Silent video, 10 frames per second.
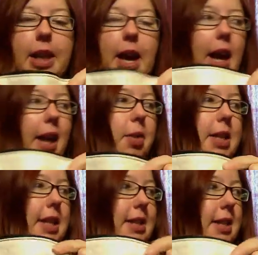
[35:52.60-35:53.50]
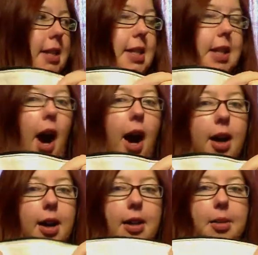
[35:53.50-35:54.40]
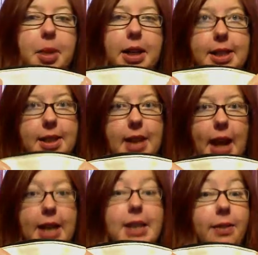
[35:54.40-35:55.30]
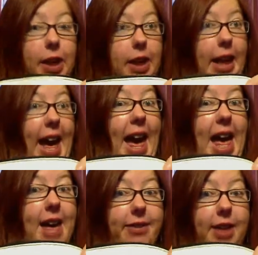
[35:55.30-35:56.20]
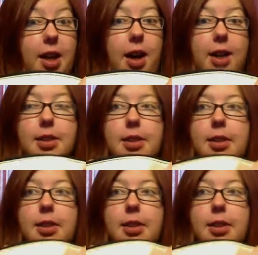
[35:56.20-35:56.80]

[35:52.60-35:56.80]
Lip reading: I don't want to say it's a duck, but it's a very heavy cotton.